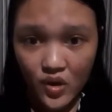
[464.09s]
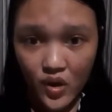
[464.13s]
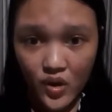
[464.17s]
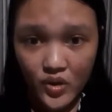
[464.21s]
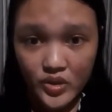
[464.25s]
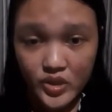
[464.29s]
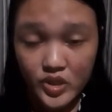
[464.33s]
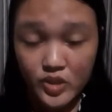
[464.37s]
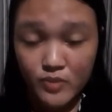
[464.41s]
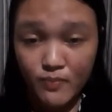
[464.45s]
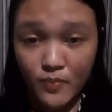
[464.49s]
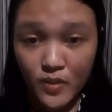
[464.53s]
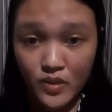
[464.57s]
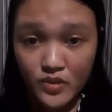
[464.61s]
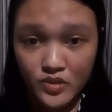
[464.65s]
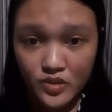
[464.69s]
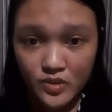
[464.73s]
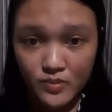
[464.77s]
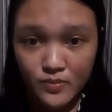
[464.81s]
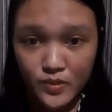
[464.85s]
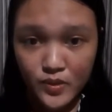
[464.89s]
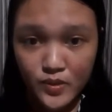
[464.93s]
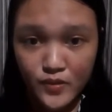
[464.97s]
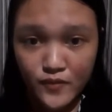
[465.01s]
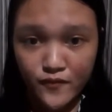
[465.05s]
are
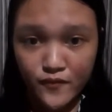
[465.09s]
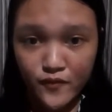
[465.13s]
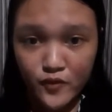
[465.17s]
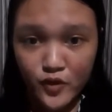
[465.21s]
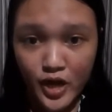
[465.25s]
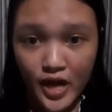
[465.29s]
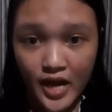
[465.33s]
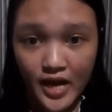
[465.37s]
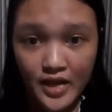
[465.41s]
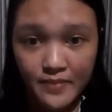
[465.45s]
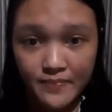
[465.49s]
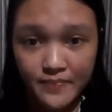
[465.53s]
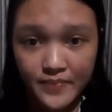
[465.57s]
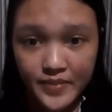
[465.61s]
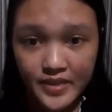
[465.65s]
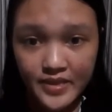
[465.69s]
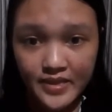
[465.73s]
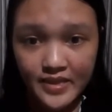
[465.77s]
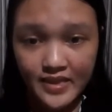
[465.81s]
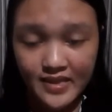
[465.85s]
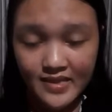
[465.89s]
responsible for helping